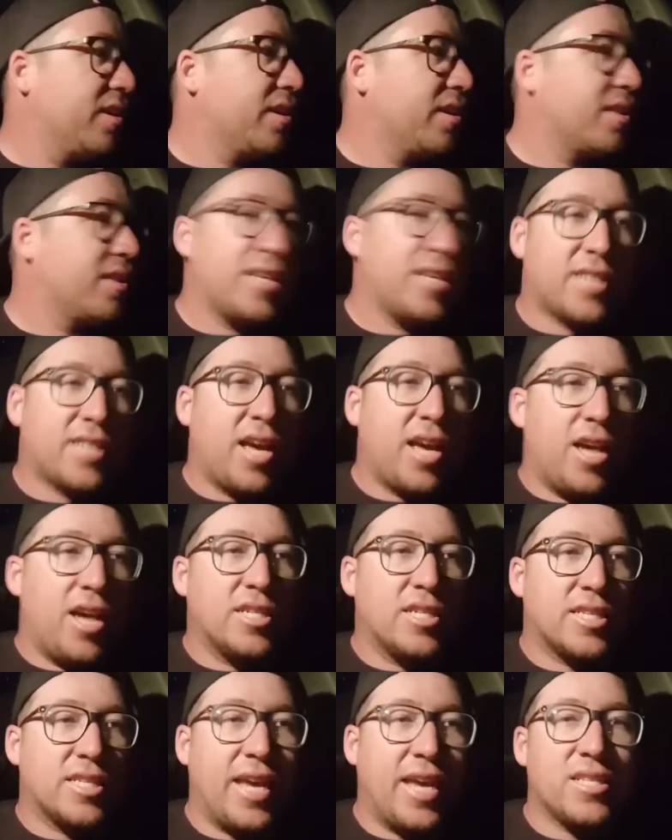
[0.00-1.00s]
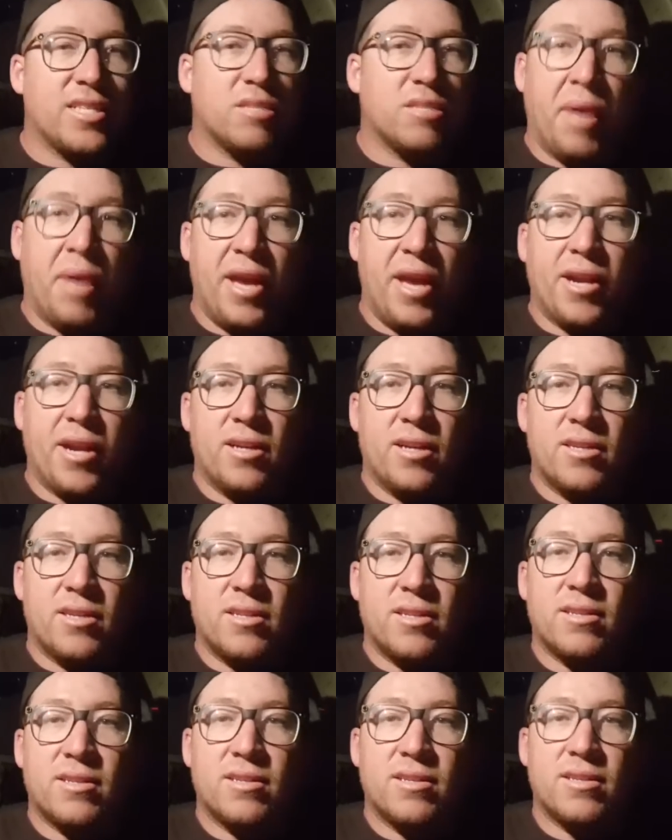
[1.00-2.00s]
This car just gets better.
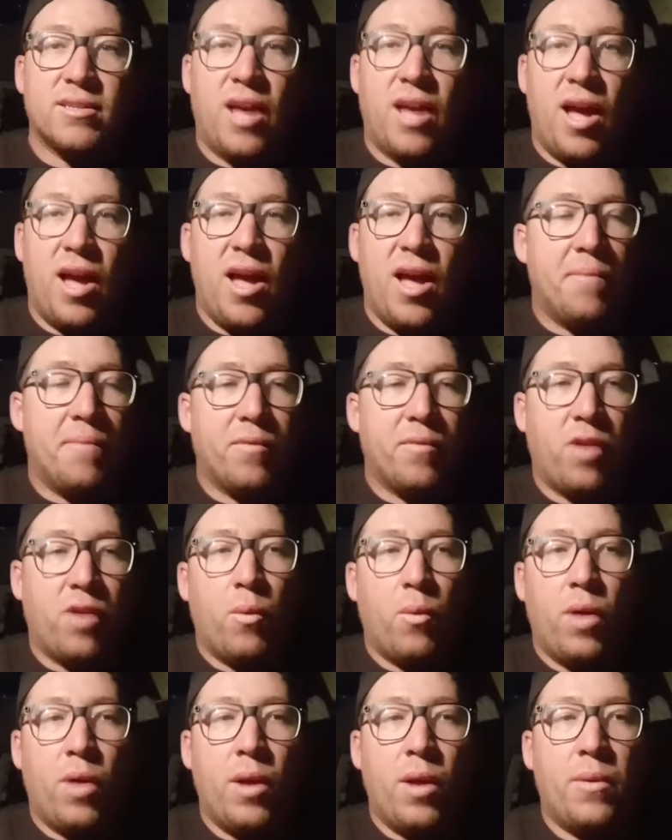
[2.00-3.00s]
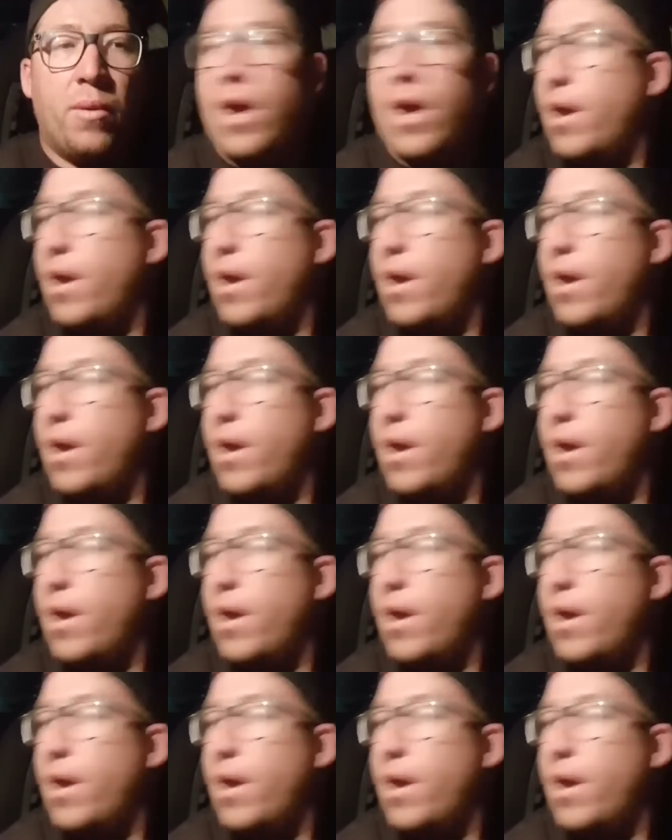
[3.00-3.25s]
Alright, where are we at?